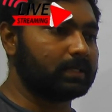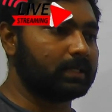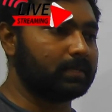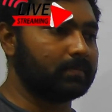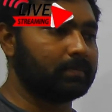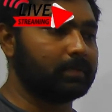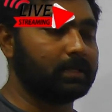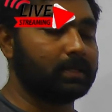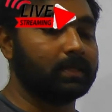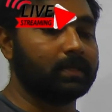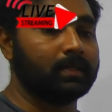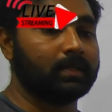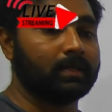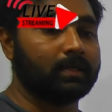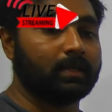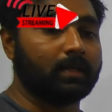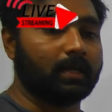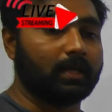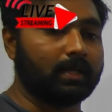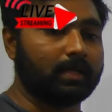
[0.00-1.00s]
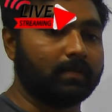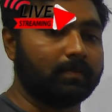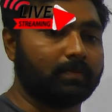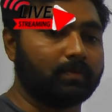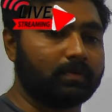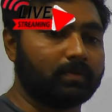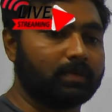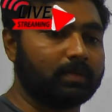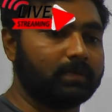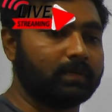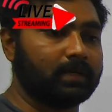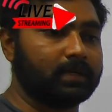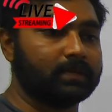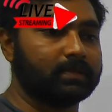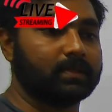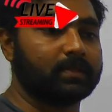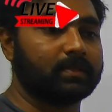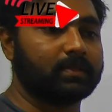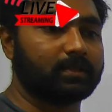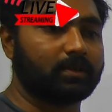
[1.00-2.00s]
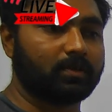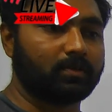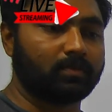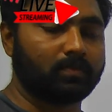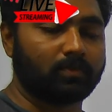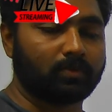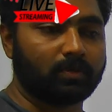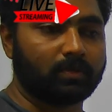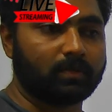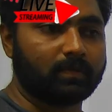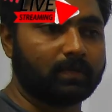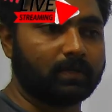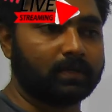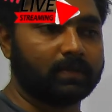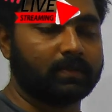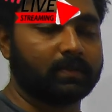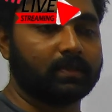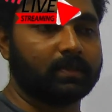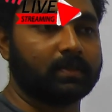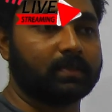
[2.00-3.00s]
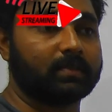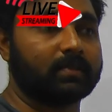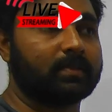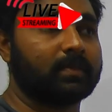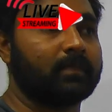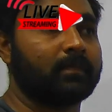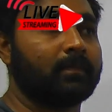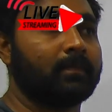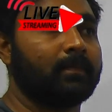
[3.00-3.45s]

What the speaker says: That means input devices, output devices.